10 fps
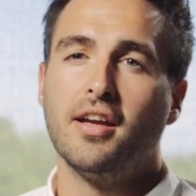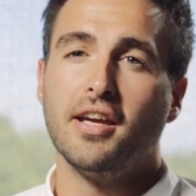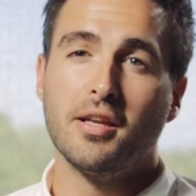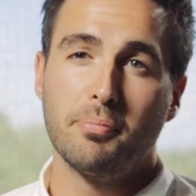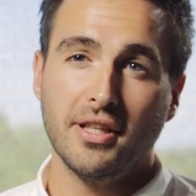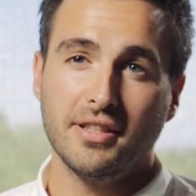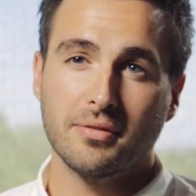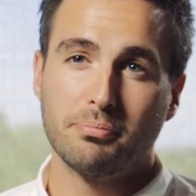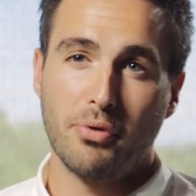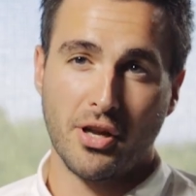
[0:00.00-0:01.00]
In a
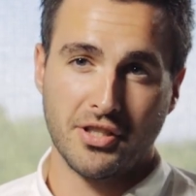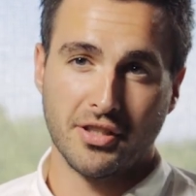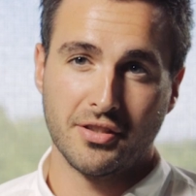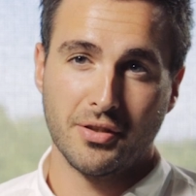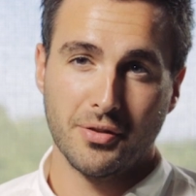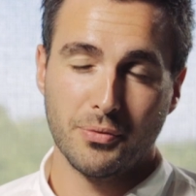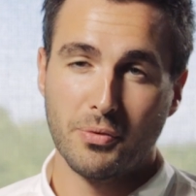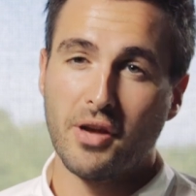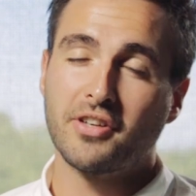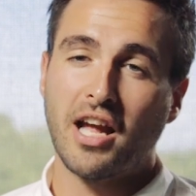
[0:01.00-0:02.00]
building project,
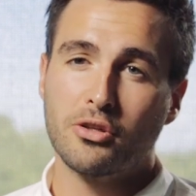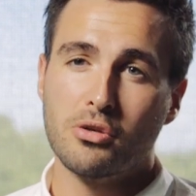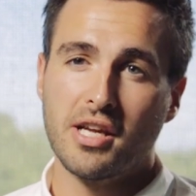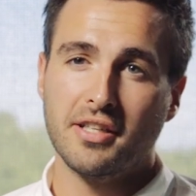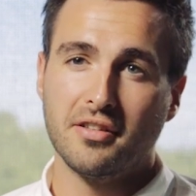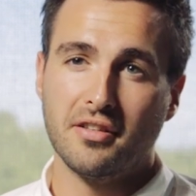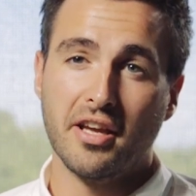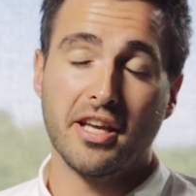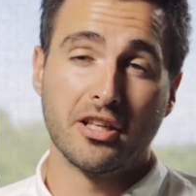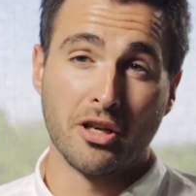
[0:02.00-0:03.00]
we have calculated
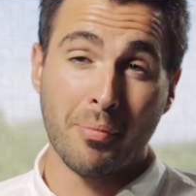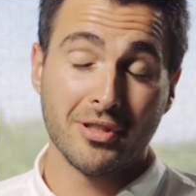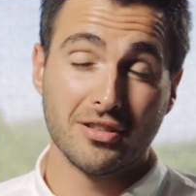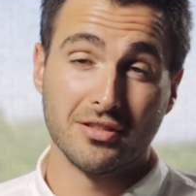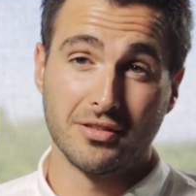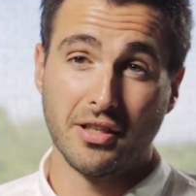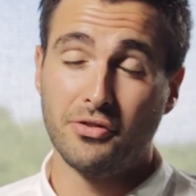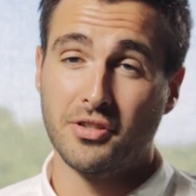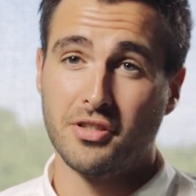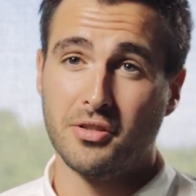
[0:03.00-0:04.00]
the economical
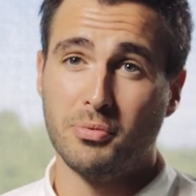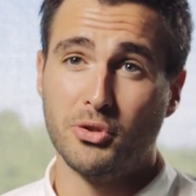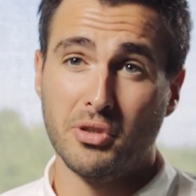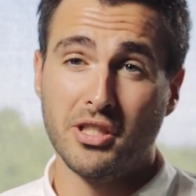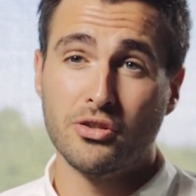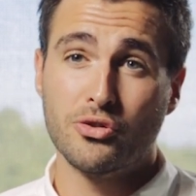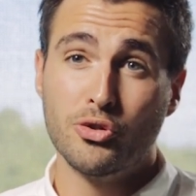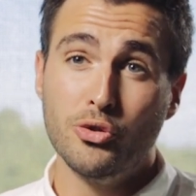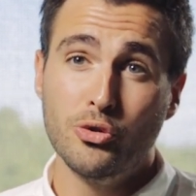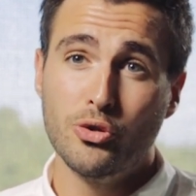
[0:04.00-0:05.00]
differences between
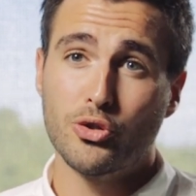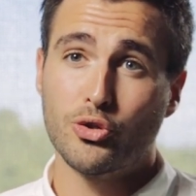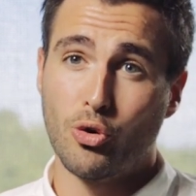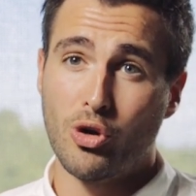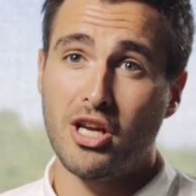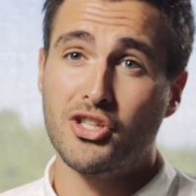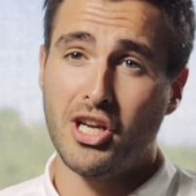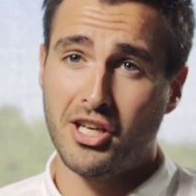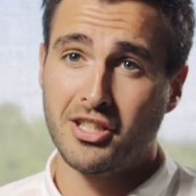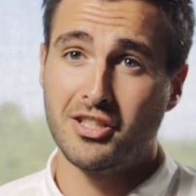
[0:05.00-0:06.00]
two solar
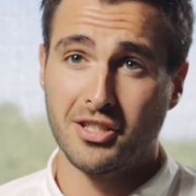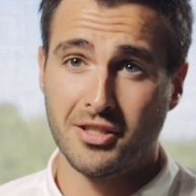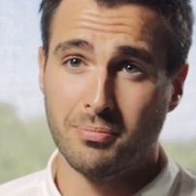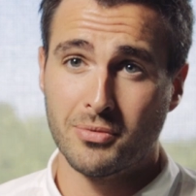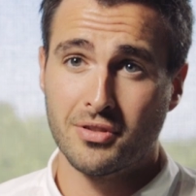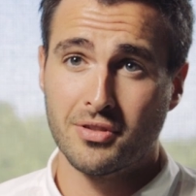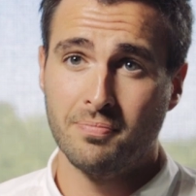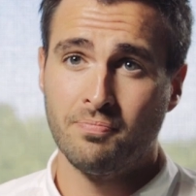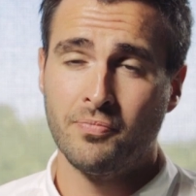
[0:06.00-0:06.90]
shading systems.